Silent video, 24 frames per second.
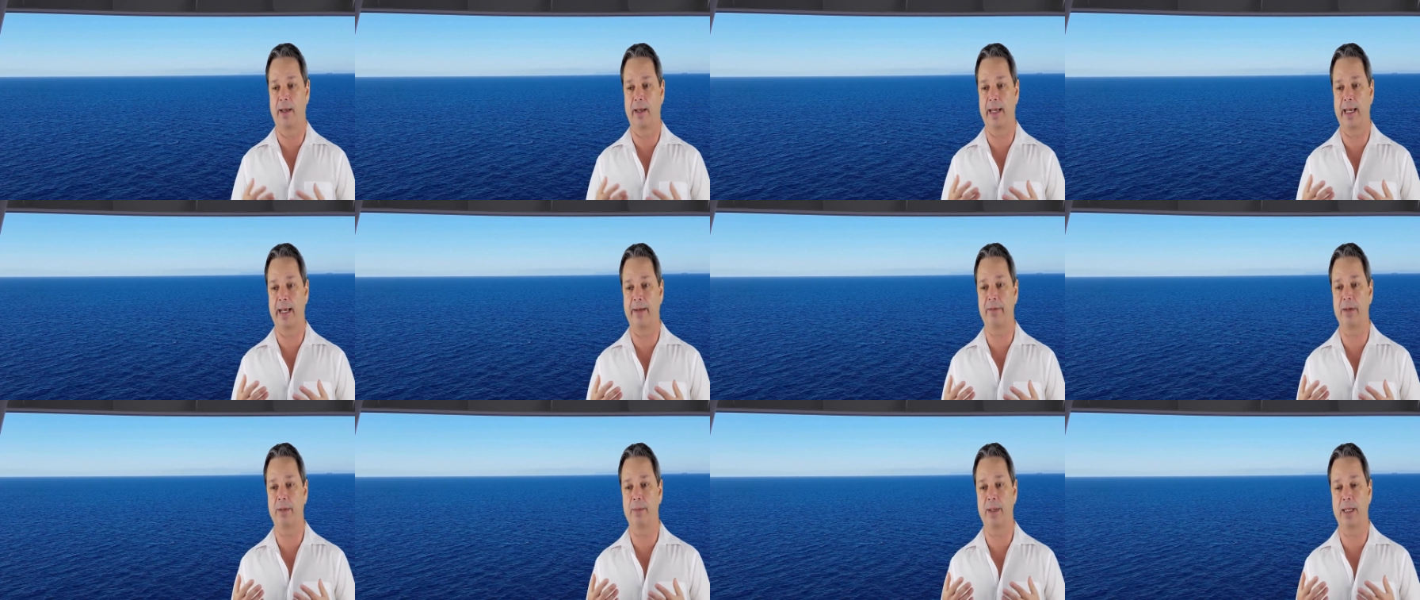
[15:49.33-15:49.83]

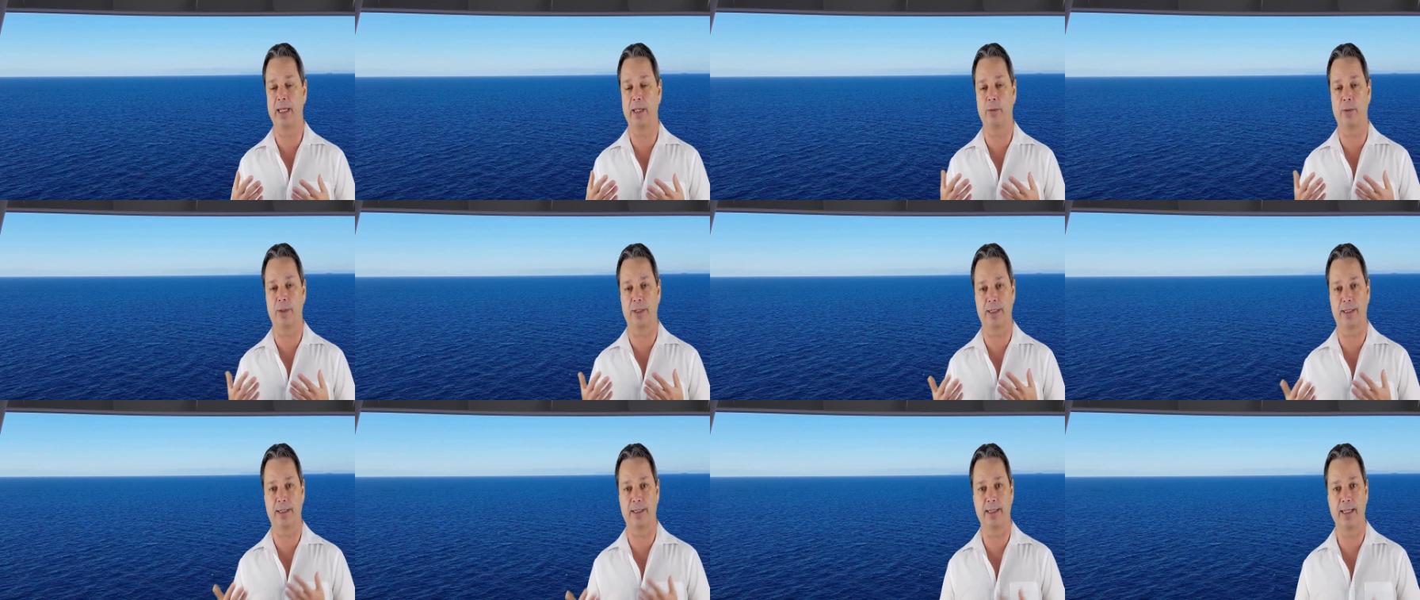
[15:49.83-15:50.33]
Everybody
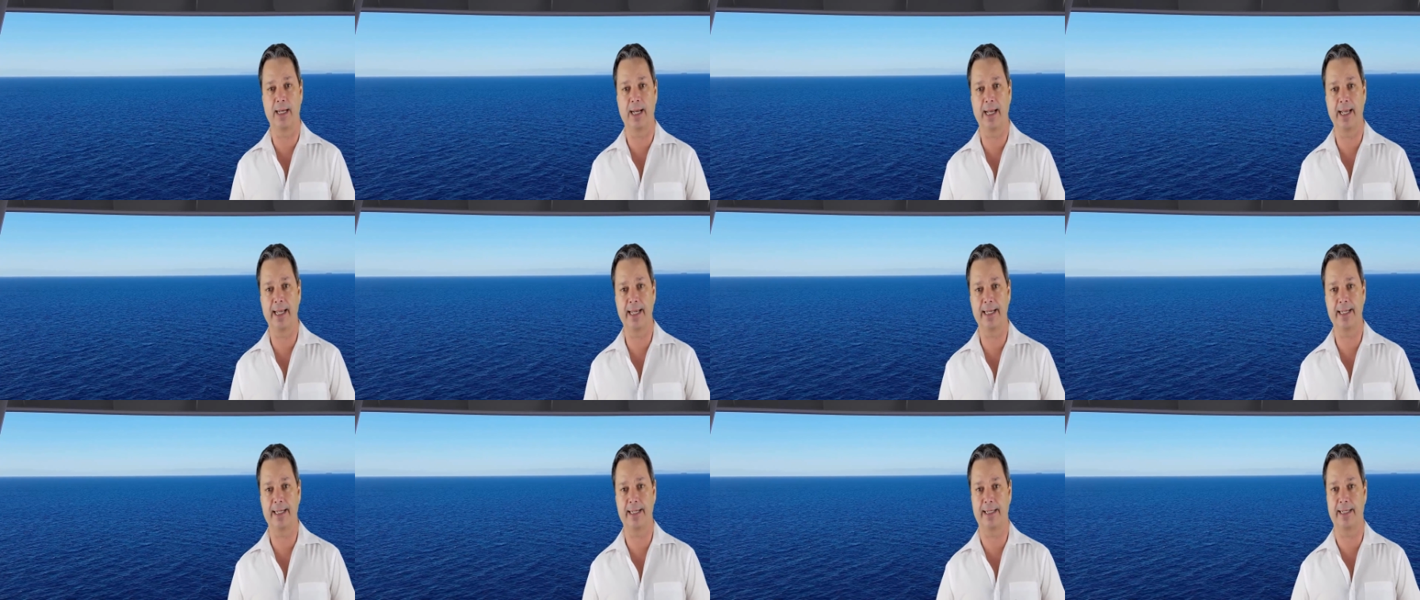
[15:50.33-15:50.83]
was
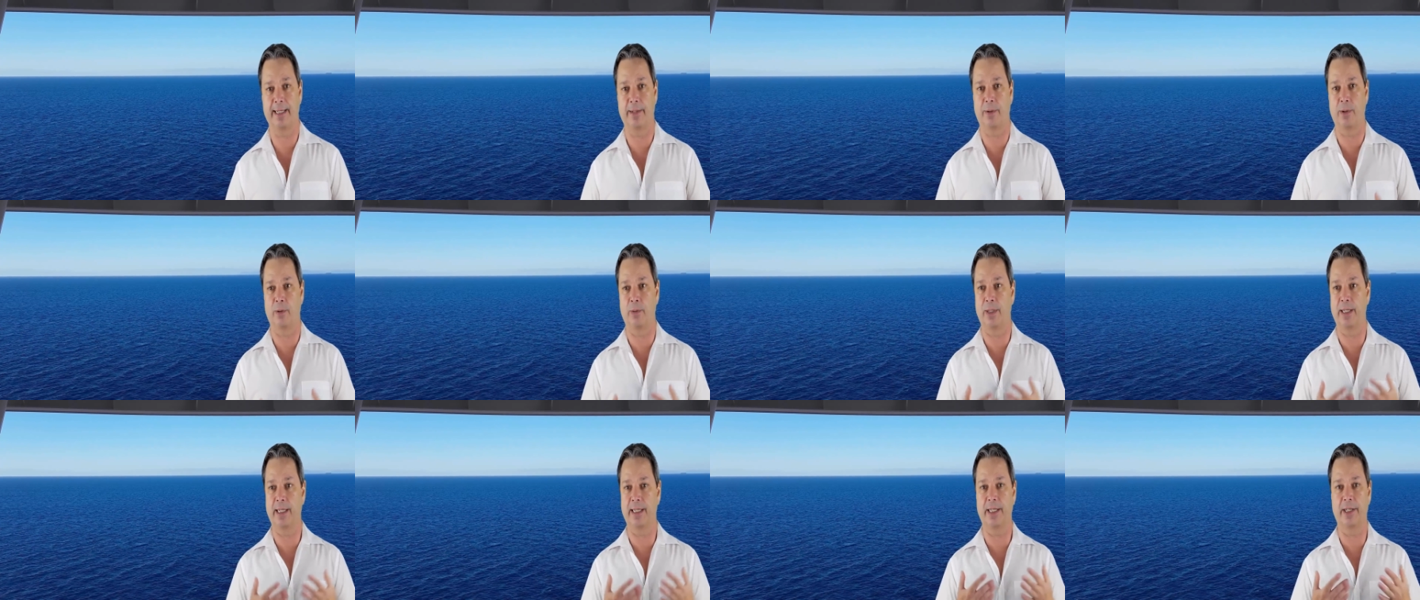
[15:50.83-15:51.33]
nice. They were
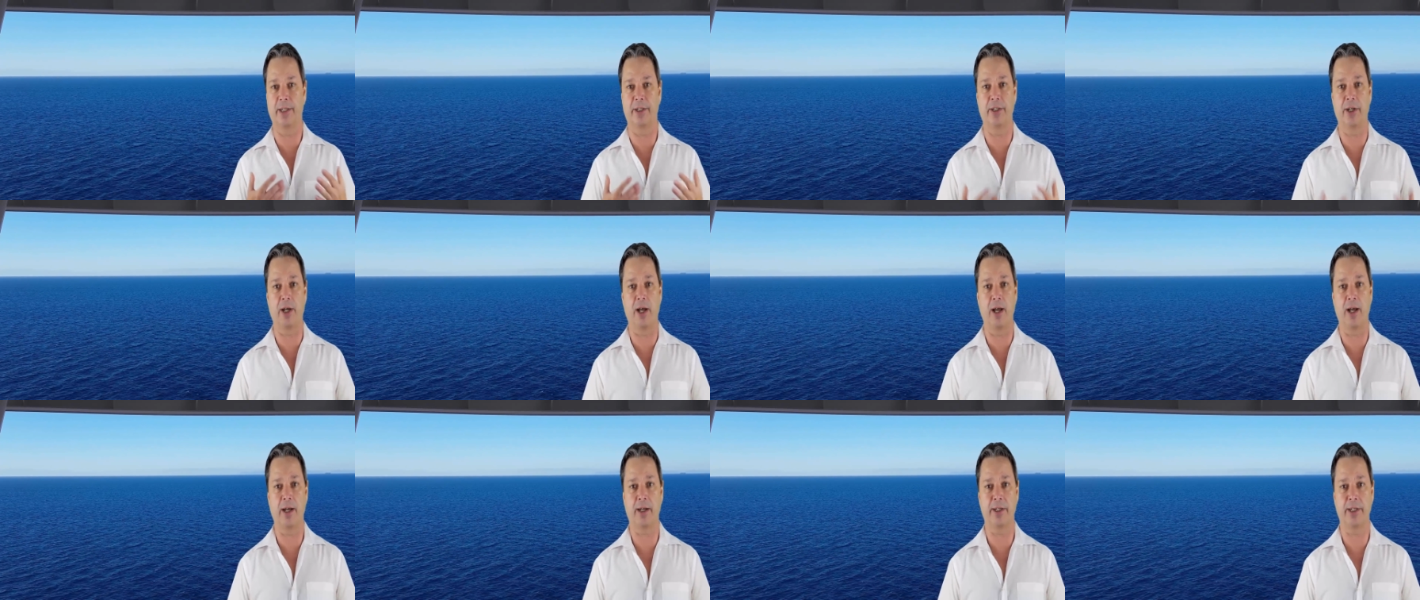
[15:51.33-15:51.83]
willing to
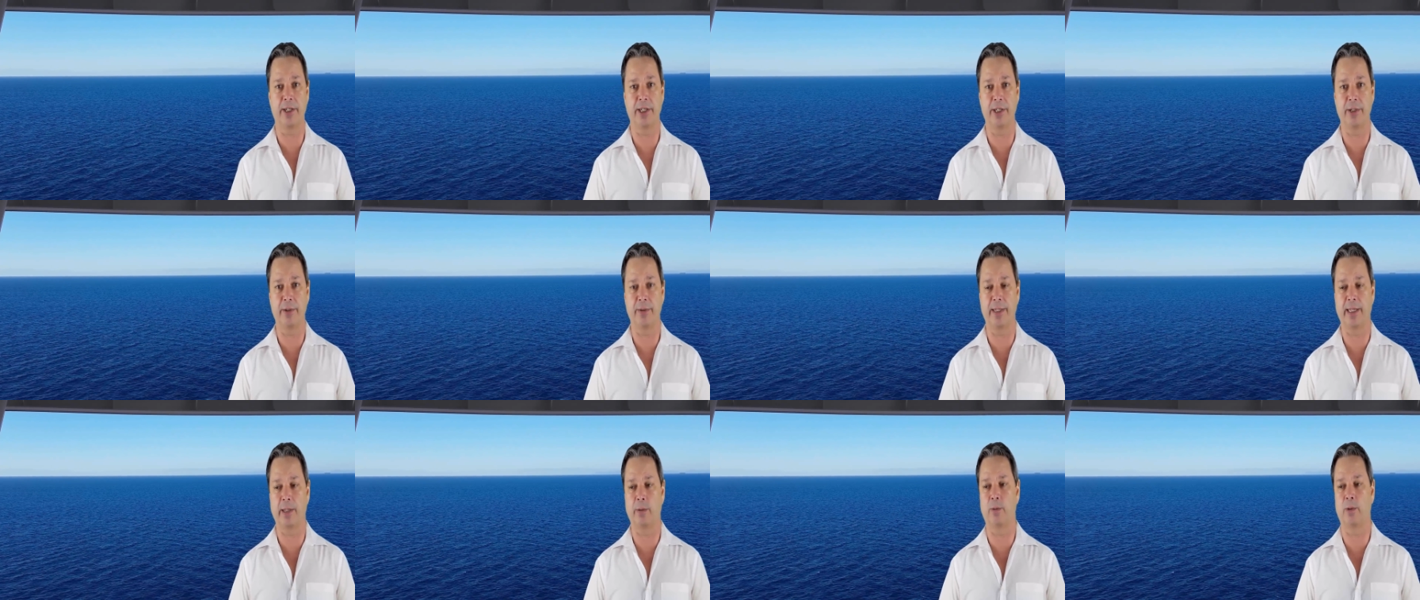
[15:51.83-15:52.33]
talk to
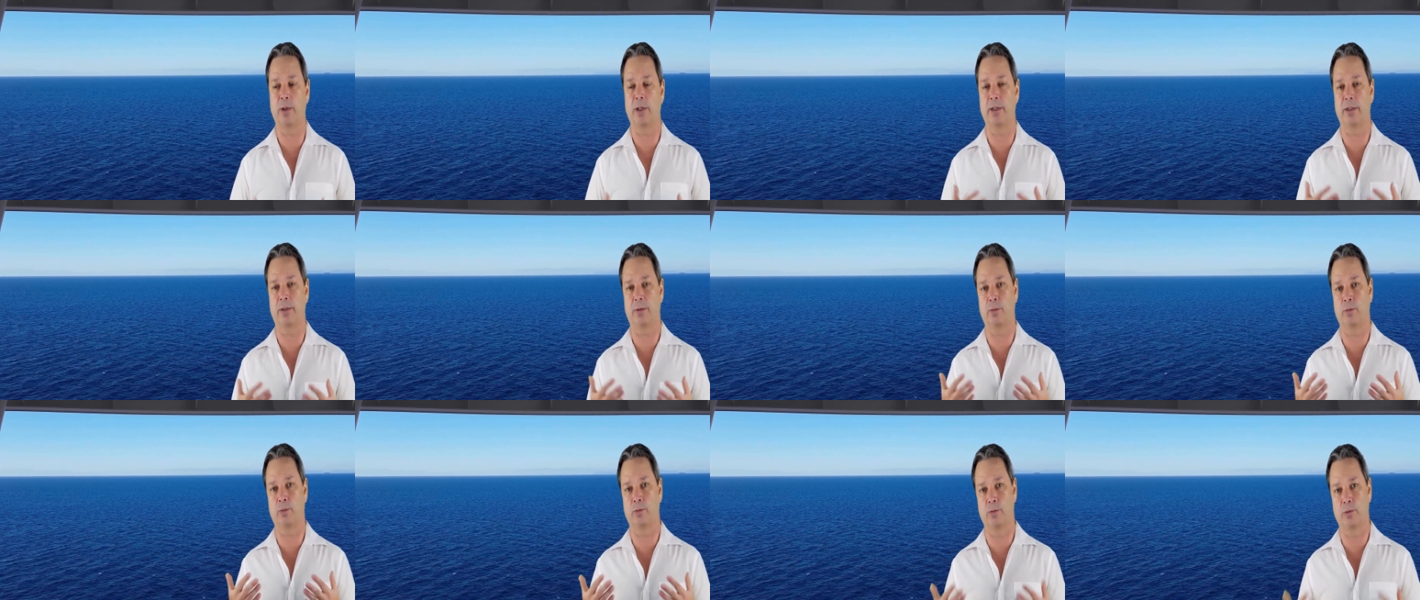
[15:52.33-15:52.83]
you. They weren't
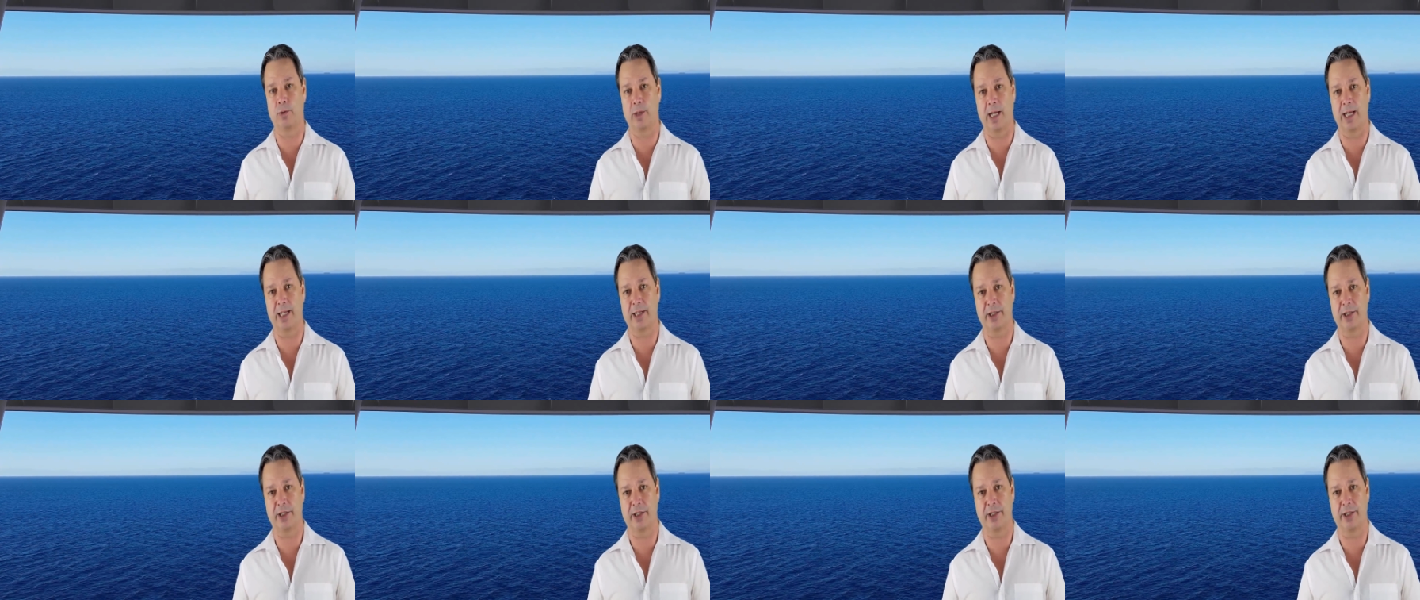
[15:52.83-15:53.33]

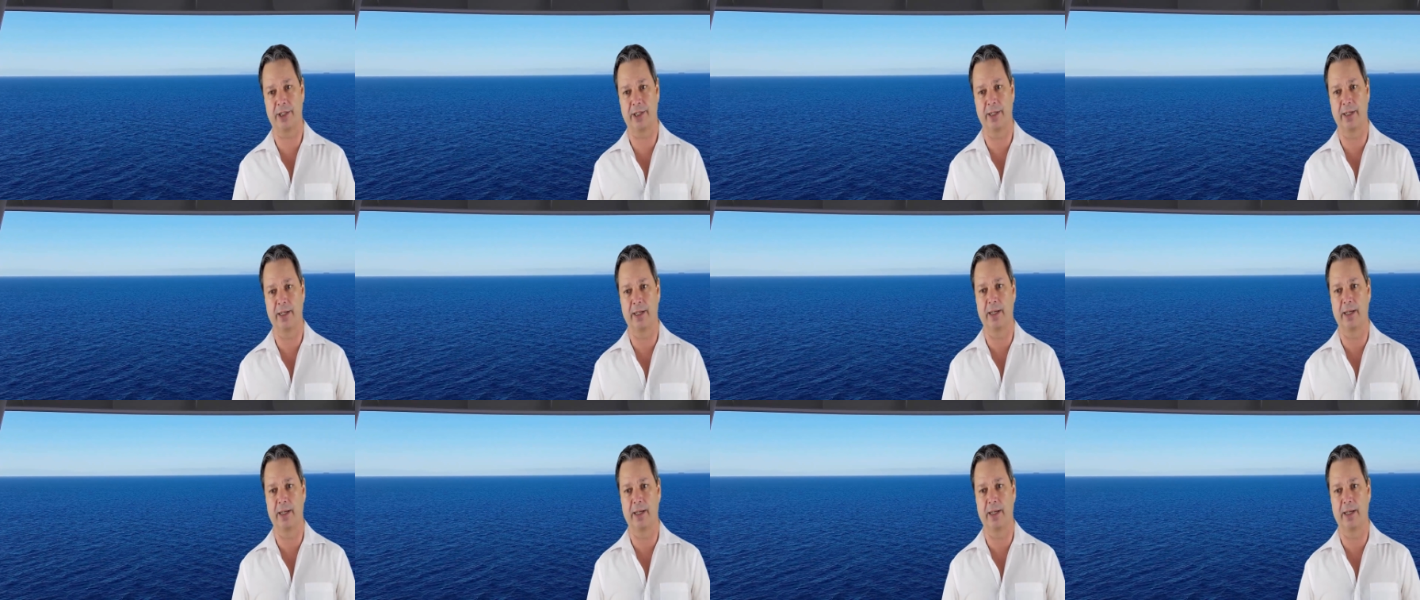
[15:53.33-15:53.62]
rushed.